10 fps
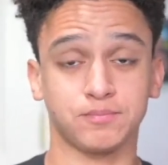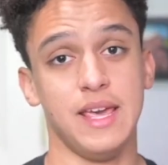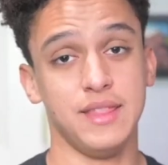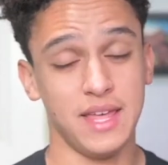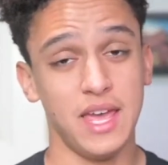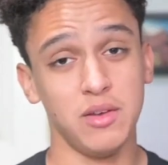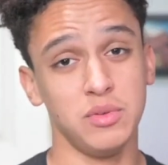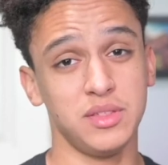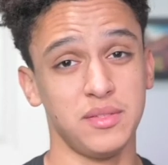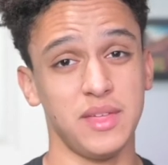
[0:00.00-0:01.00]
And then
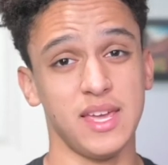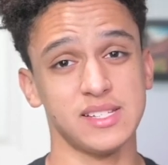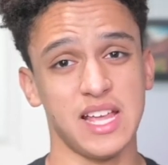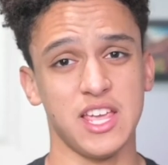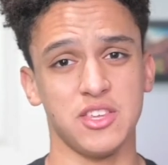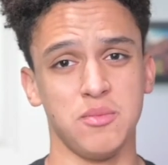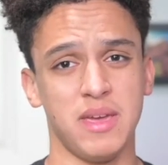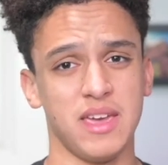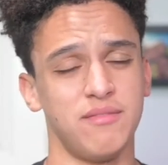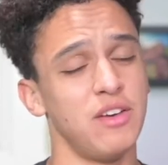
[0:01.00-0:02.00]
with the things that you
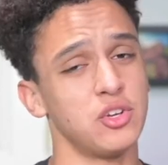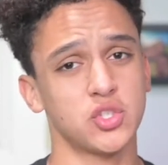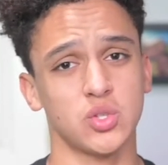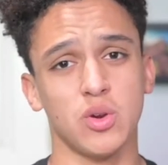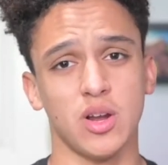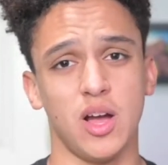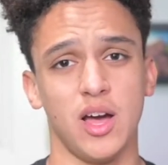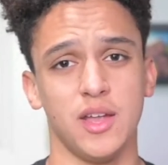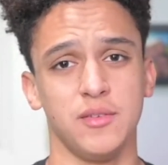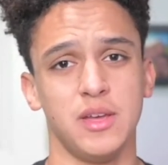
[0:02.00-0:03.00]
may have fell short
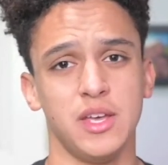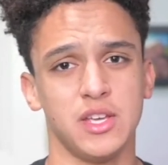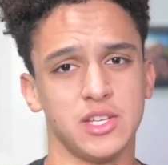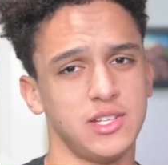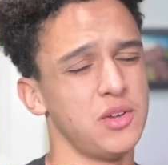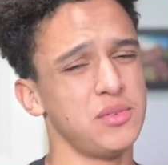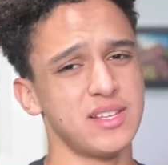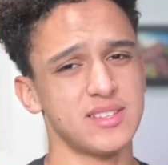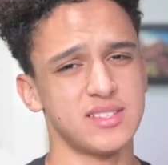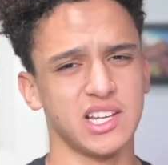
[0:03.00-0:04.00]
on, you don't
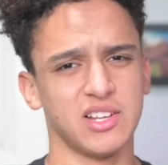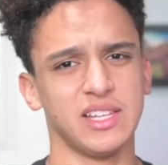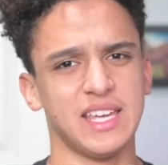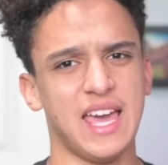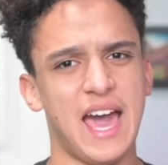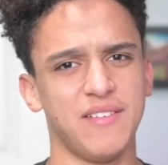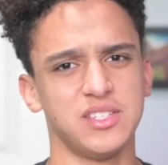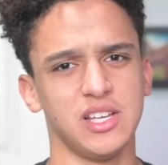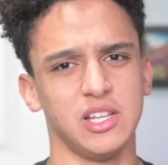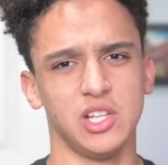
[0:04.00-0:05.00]
necessarily have
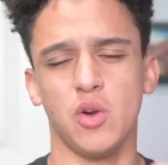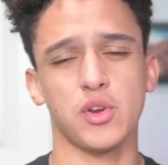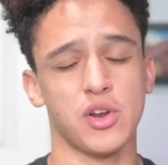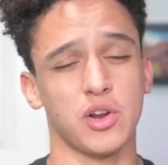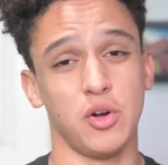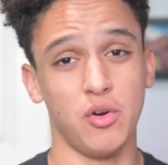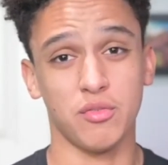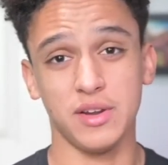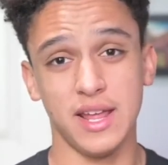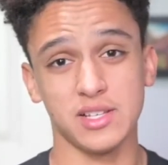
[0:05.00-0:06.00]
to lower your goal
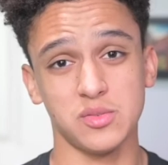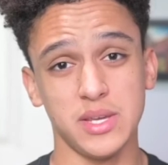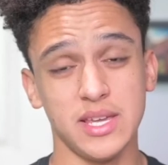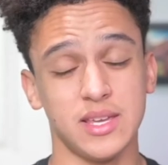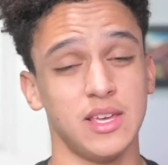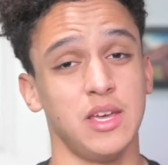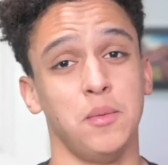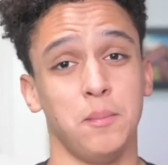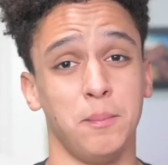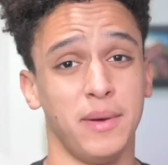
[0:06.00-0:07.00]
for next week,
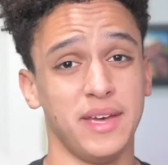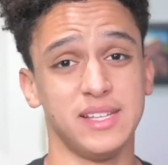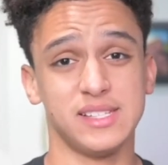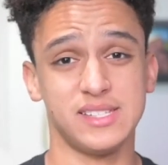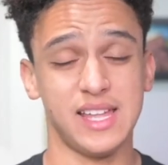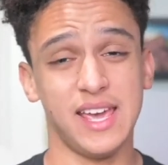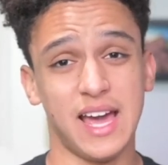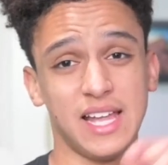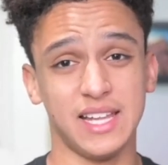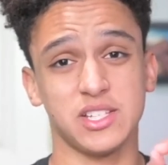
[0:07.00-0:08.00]
but instead
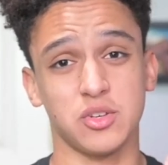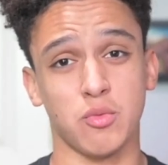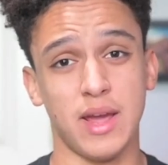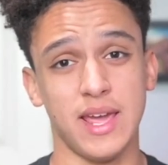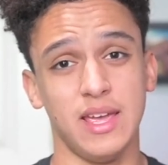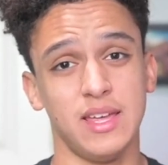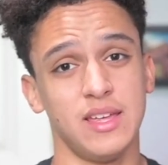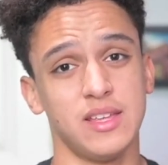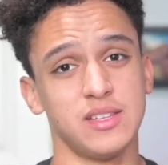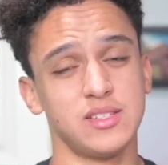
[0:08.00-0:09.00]
I like to write
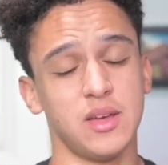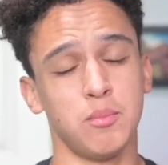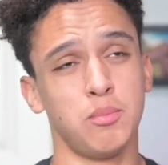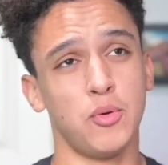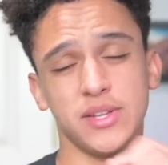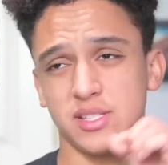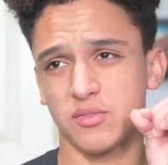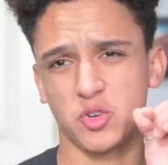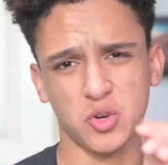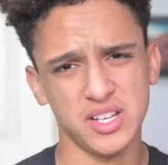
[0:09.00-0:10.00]
some points
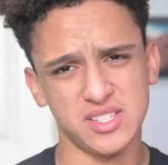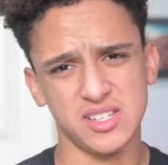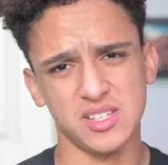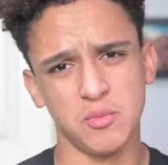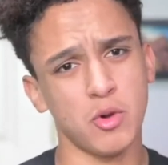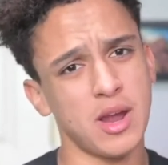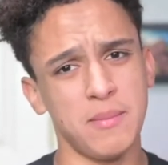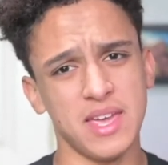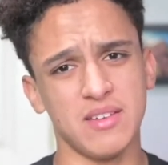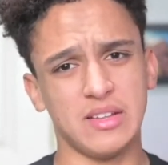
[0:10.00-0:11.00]
of criticism where I
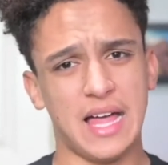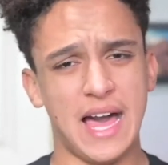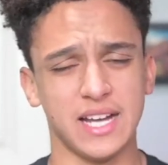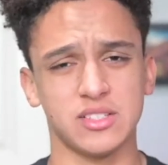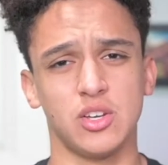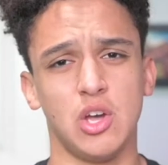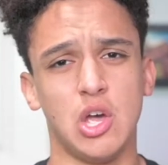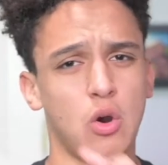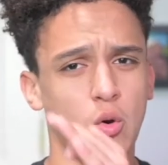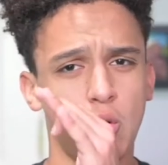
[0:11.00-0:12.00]
may have lacked
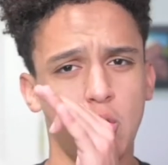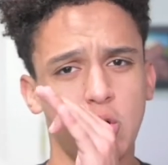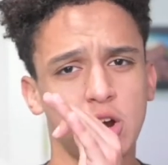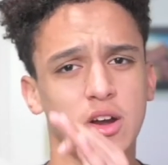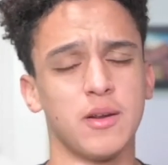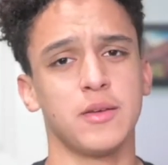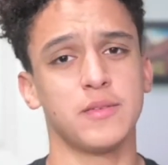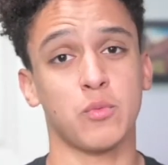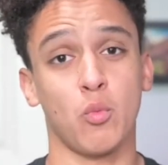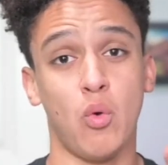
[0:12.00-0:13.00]
or
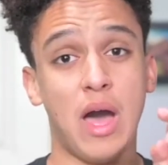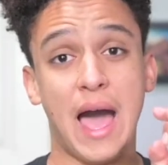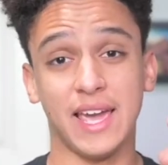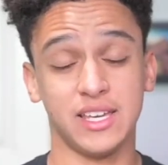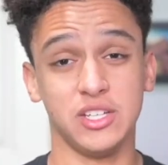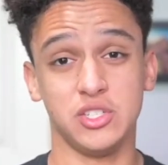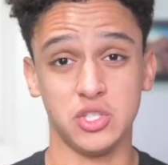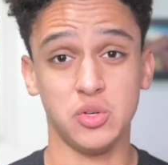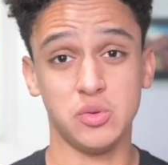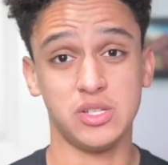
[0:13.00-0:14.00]
what I could
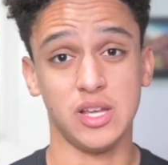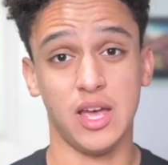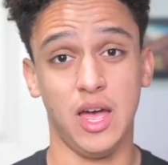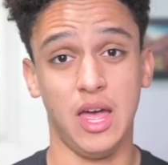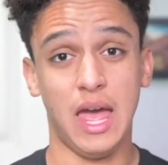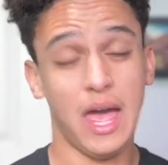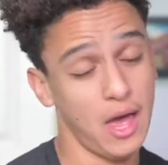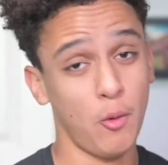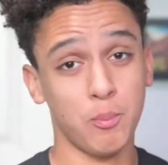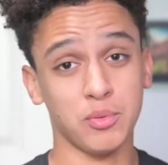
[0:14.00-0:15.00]
do to
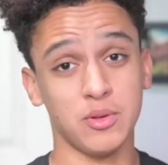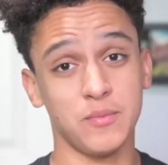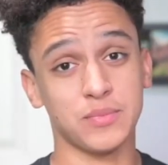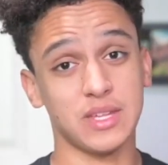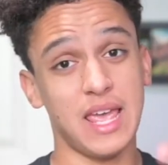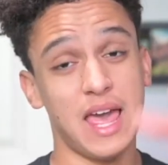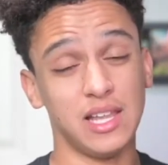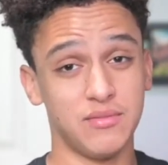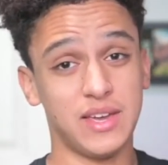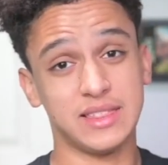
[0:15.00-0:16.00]
help
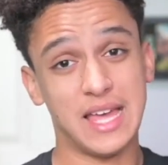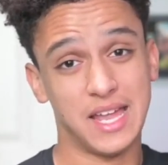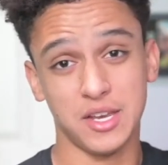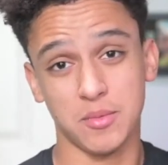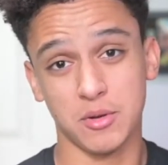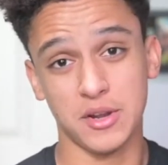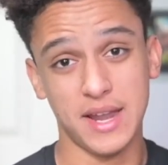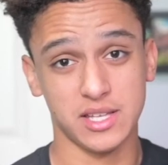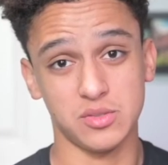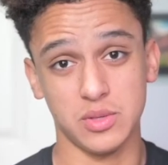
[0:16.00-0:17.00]
elevate that number
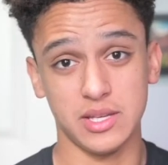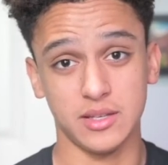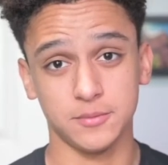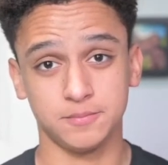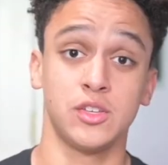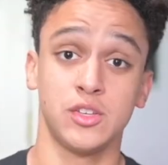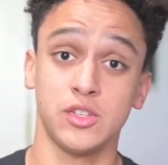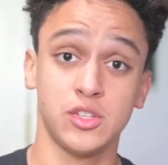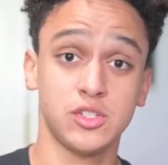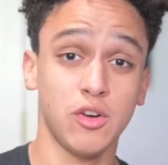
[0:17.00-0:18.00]
next week.
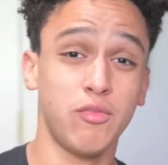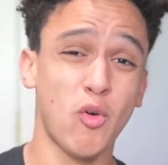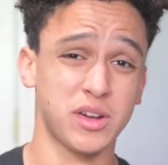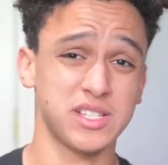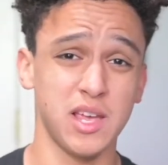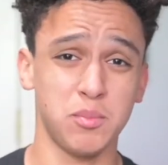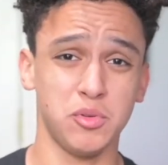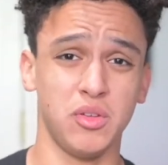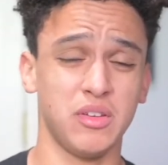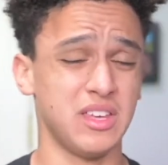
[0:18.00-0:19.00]
So for
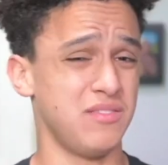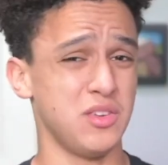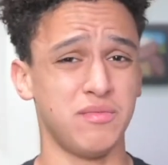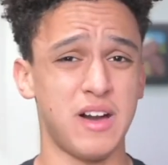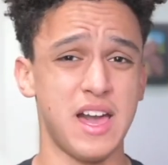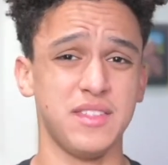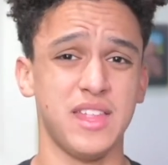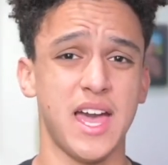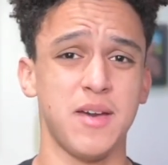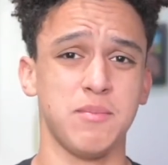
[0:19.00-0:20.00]
example, if you find
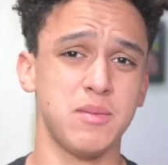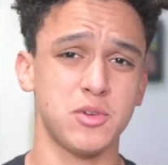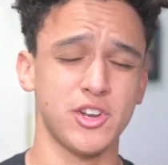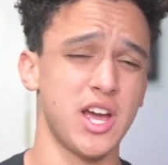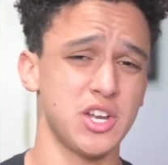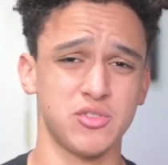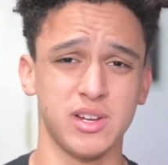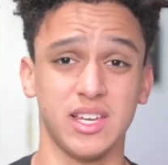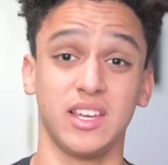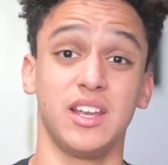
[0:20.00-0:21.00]
that maybe you're not
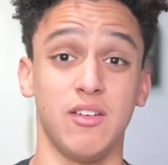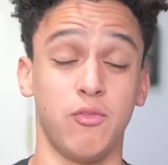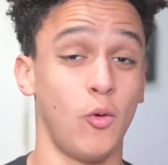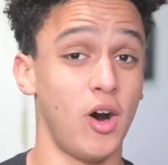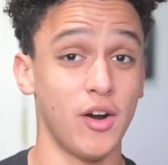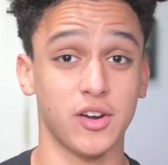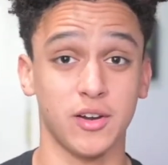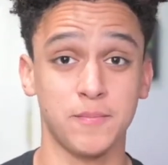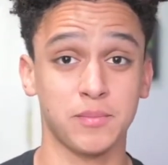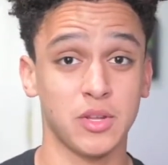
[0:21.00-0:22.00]
drinking enough
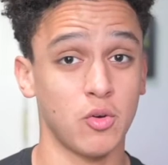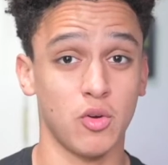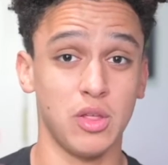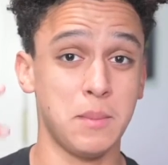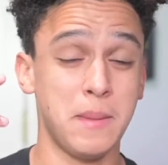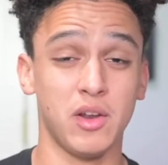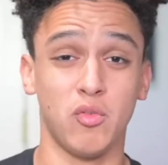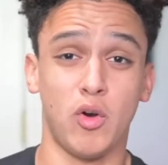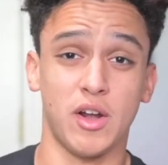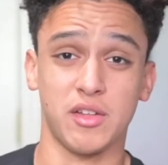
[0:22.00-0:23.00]
water or the amount
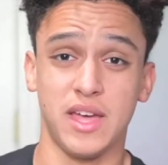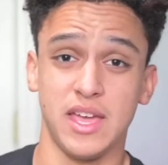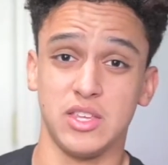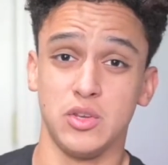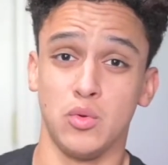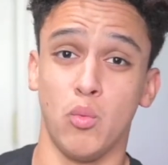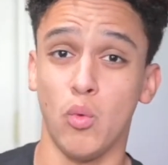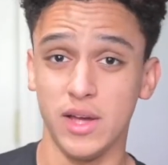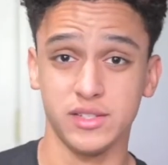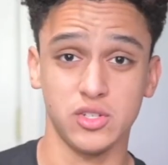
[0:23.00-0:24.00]
of water that you
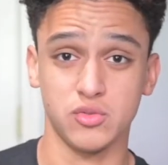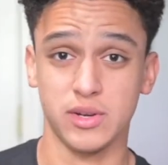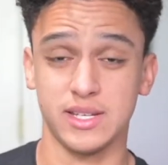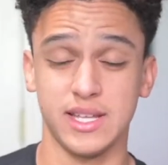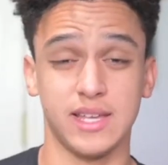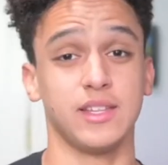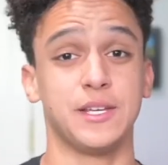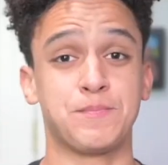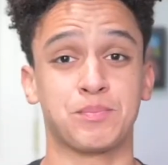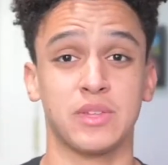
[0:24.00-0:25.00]
want to drink
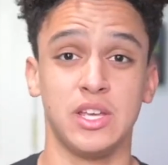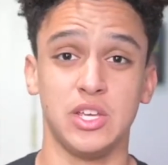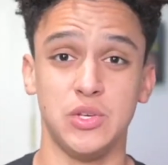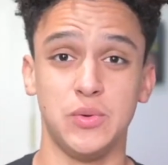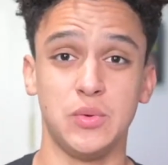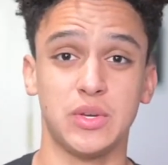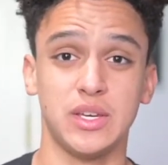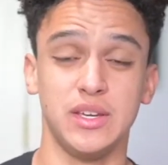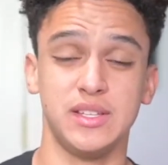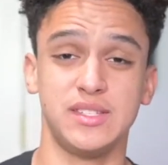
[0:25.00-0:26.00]
daily, you
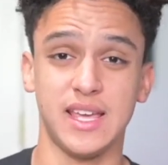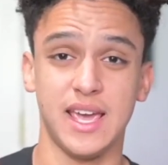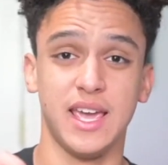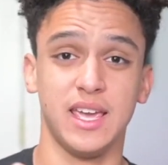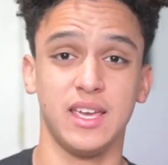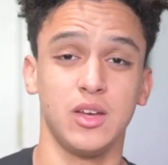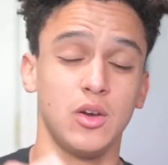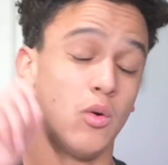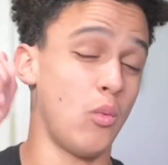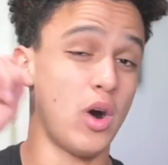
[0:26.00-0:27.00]
could say
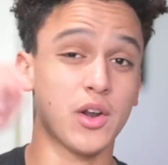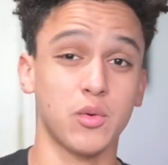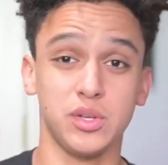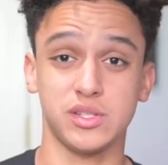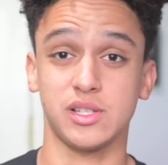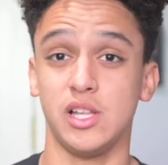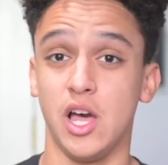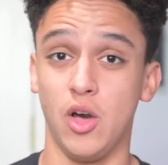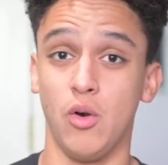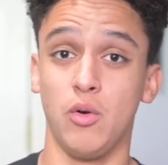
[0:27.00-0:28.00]
water was
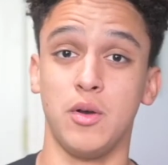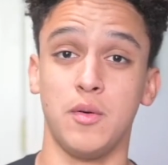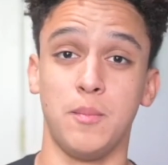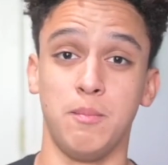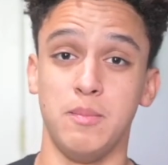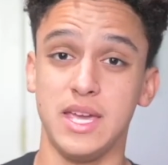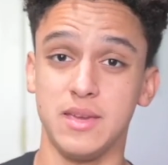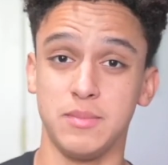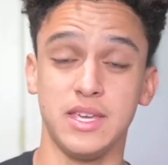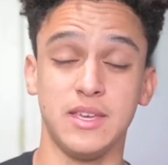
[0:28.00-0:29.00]
low
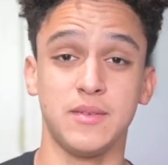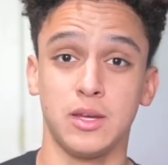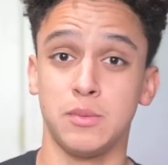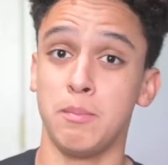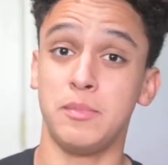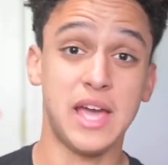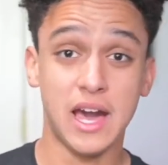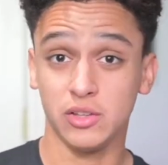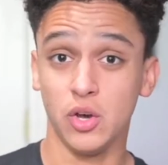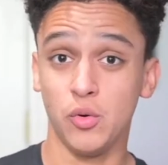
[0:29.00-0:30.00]
maybe
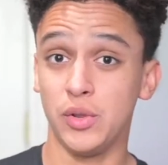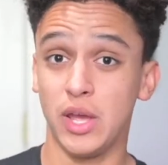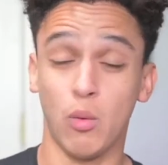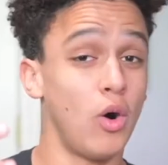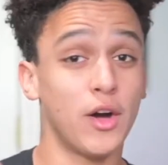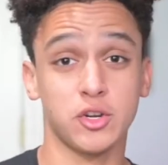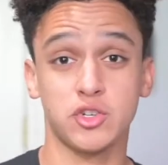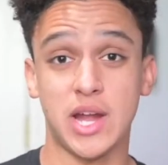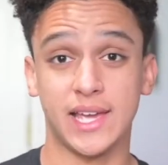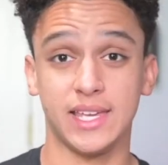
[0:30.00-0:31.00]
download a water
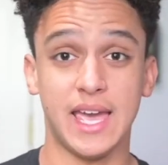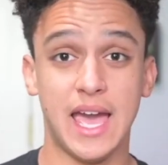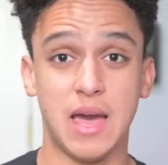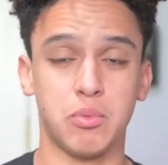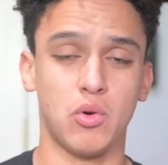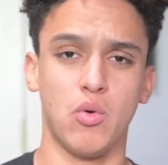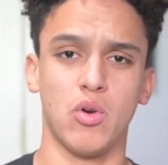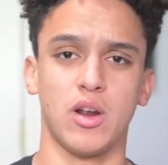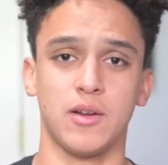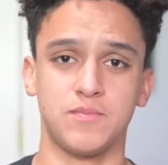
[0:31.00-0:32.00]
tracking app
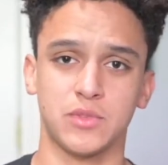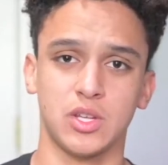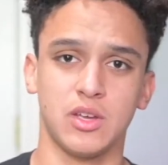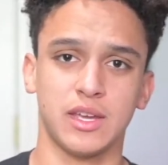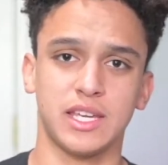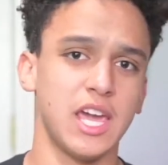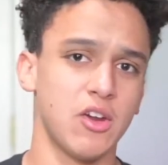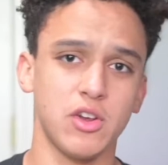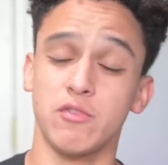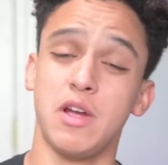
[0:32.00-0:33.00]
or
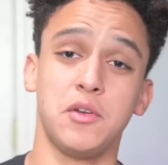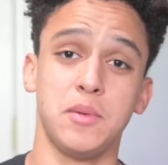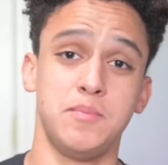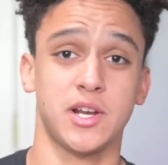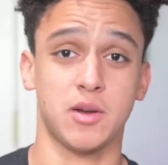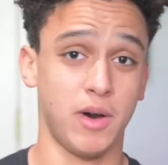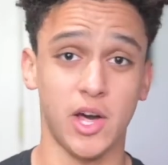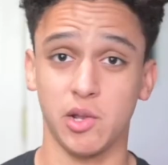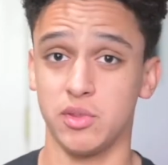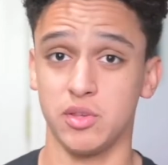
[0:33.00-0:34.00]
carry around a bigger
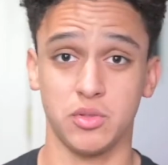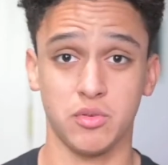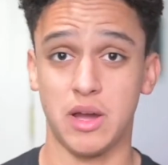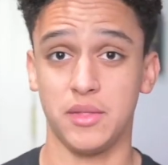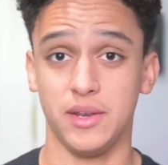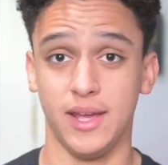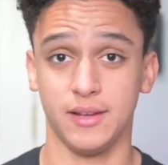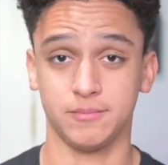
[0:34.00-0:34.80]
bottle with you throughout the day.